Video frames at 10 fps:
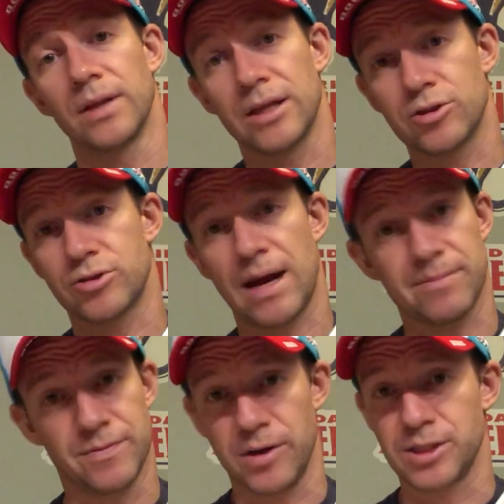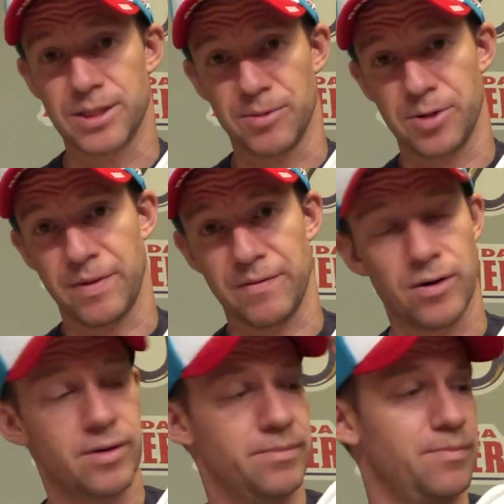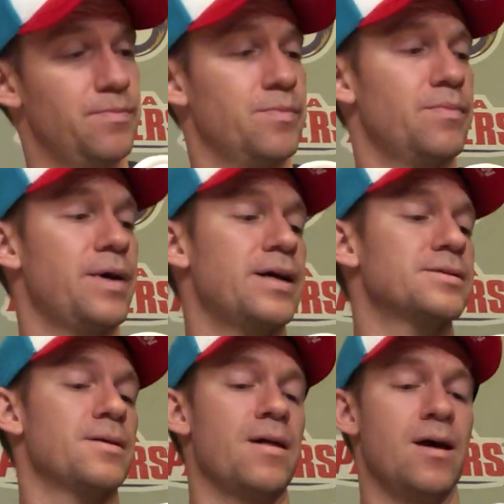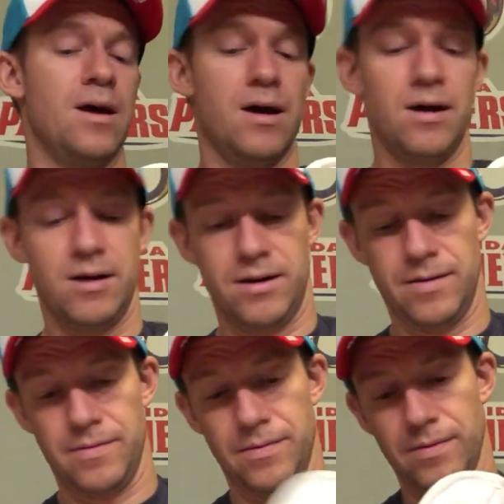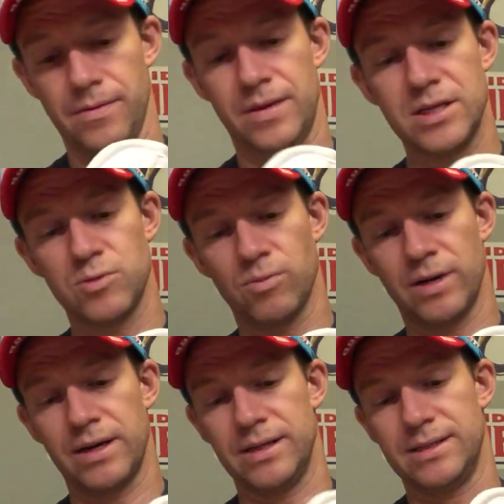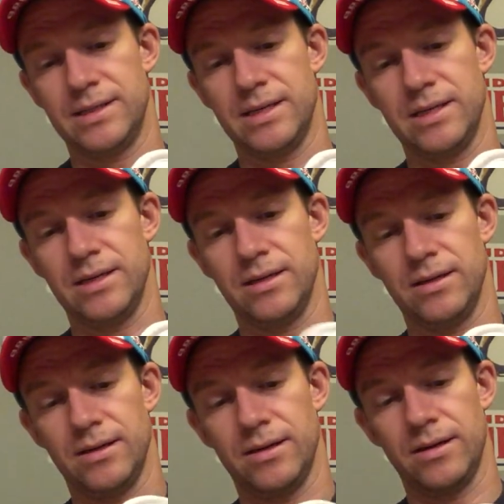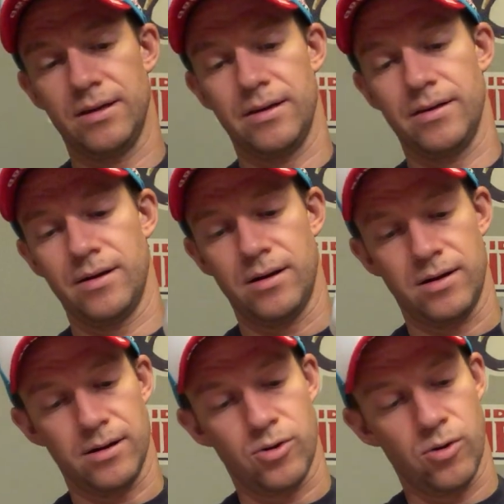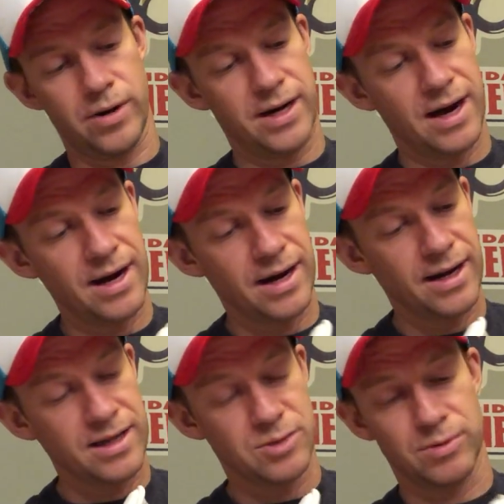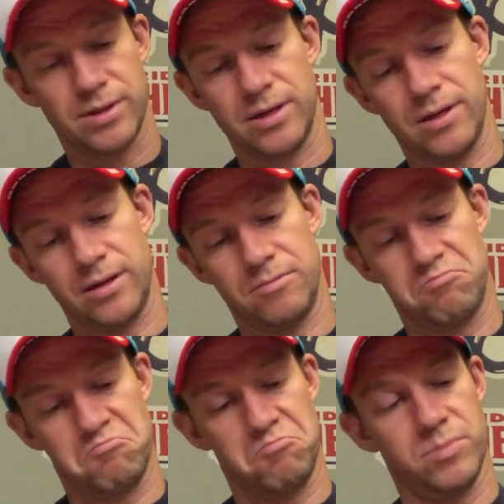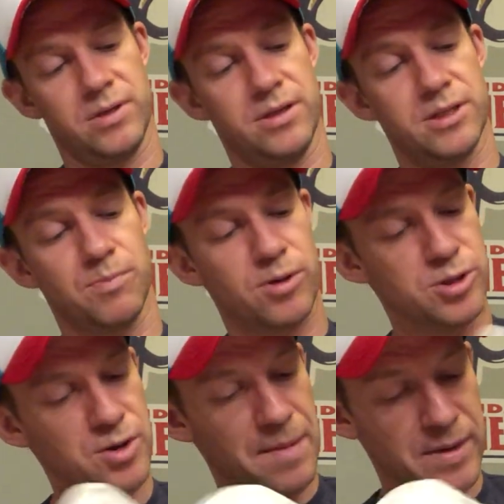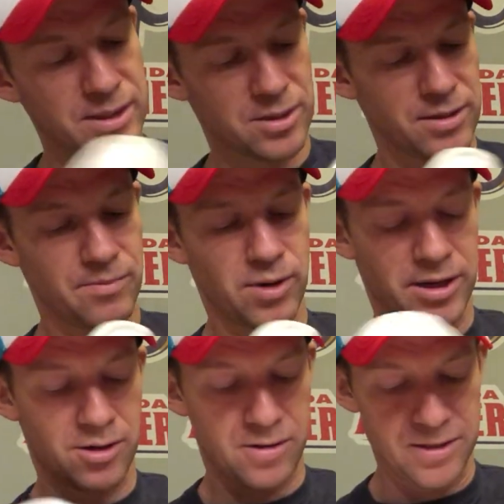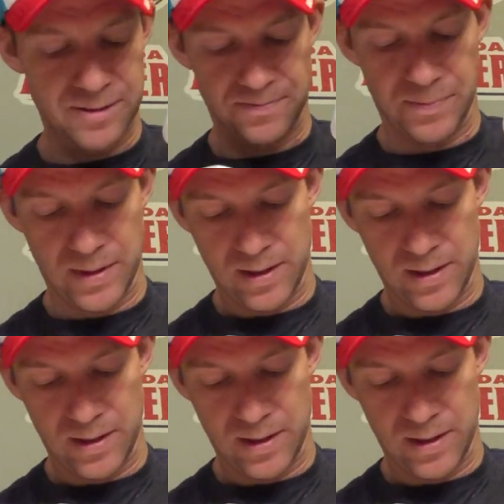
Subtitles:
leather straps very similar to my Vaughn pads. This one is the, Corey got it, I guess, with the smart strapping, it's what Brian calls it.